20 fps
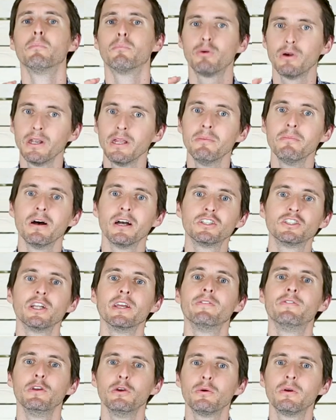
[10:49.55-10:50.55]
Pretty much,
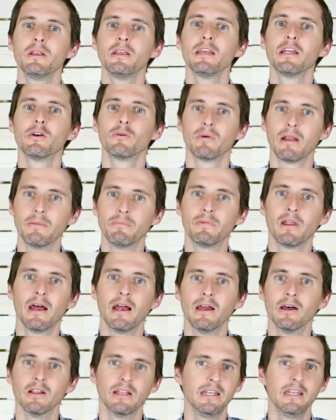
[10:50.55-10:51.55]
if you can get a
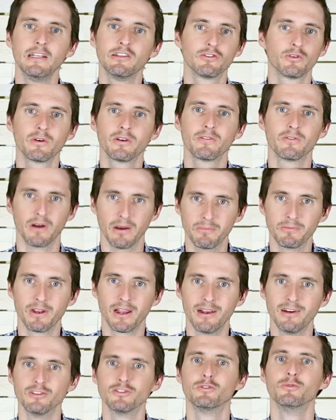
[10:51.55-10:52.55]
reptile, any sort of
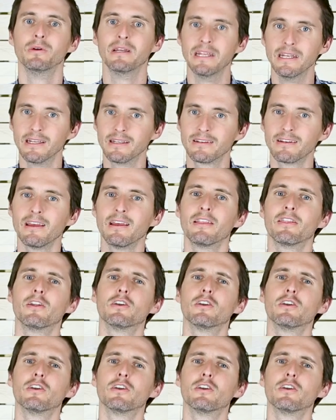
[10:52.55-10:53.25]
reptile, to eat it,